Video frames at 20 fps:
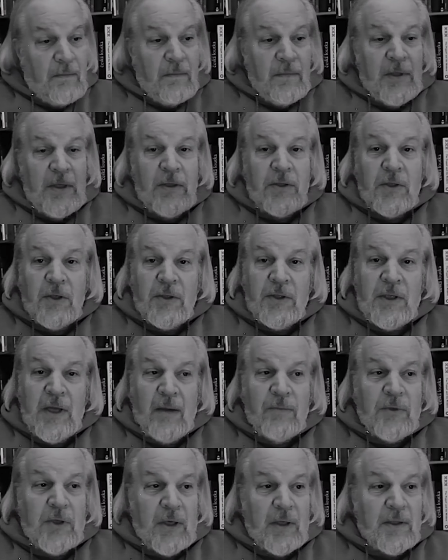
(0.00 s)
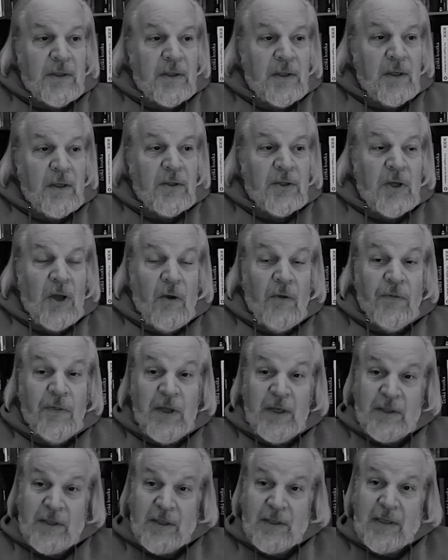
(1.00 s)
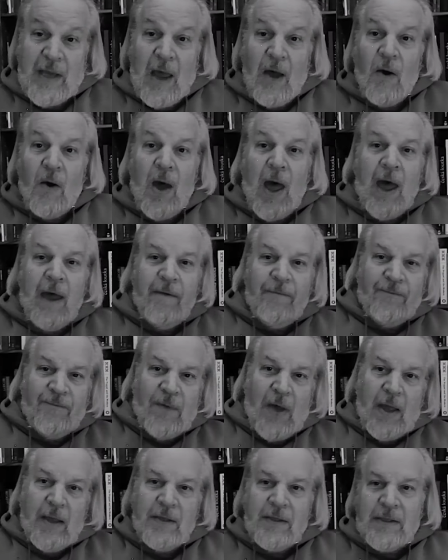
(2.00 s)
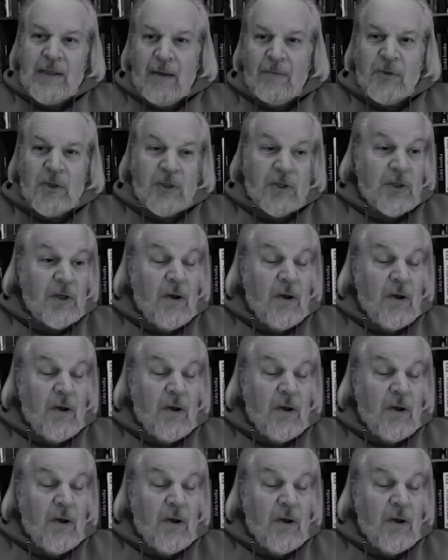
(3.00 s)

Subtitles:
These are subjects. So this is how I find subjects.